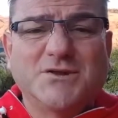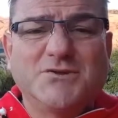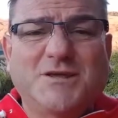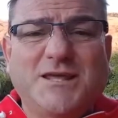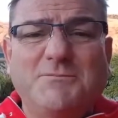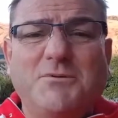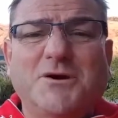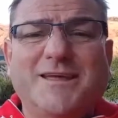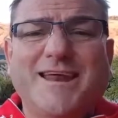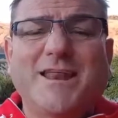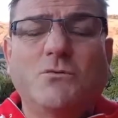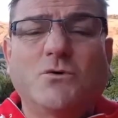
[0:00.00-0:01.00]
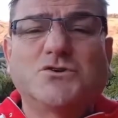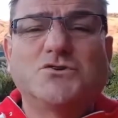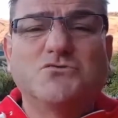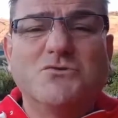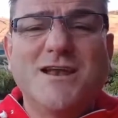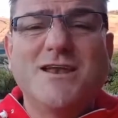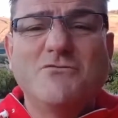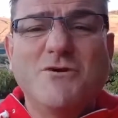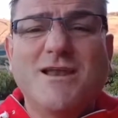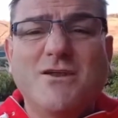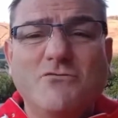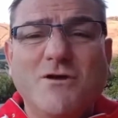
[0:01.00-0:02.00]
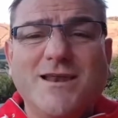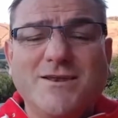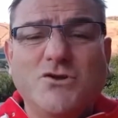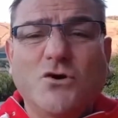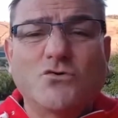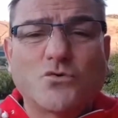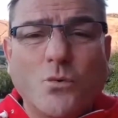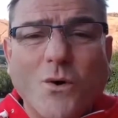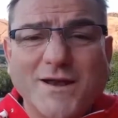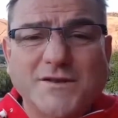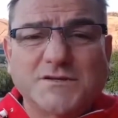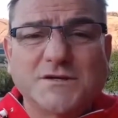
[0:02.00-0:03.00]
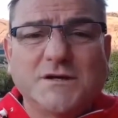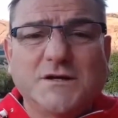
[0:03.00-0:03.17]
You keep on getting what you really, really, really don't want.